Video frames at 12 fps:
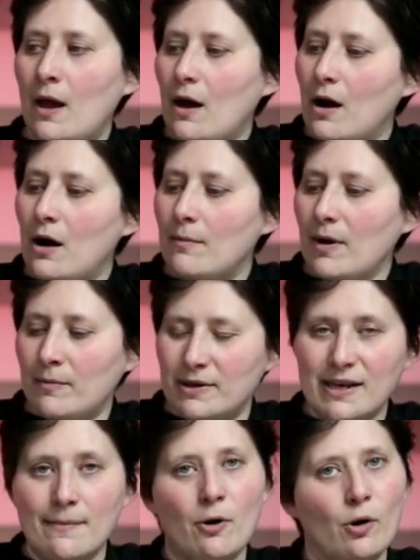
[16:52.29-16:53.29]
And we
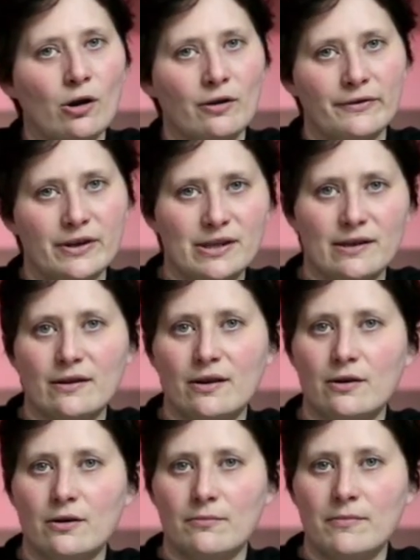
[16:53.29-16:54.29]
demo all of this in
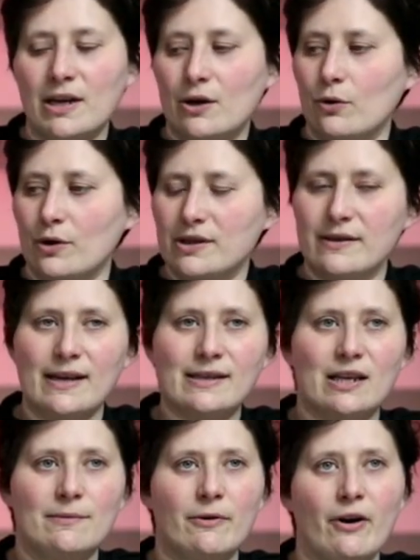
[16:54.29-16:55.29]
the mini course, and that's
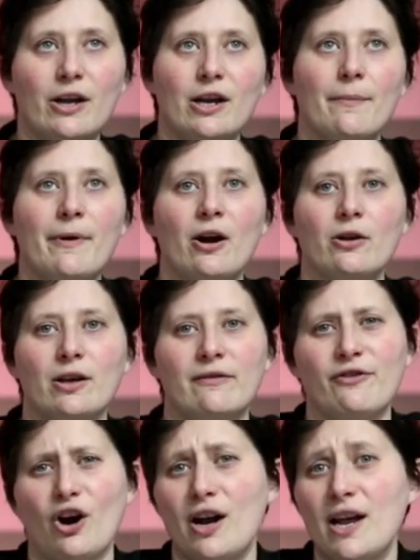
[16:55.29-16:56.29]
going to be ready apparently
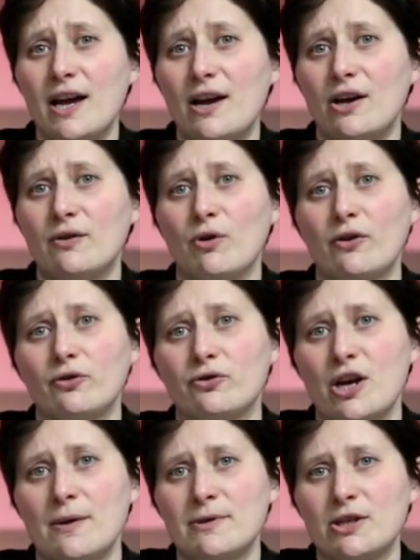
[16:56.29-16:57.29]
Friday in Russell
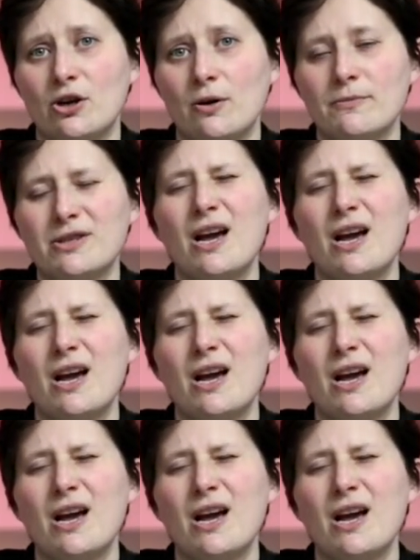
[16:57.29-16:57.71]
James terms.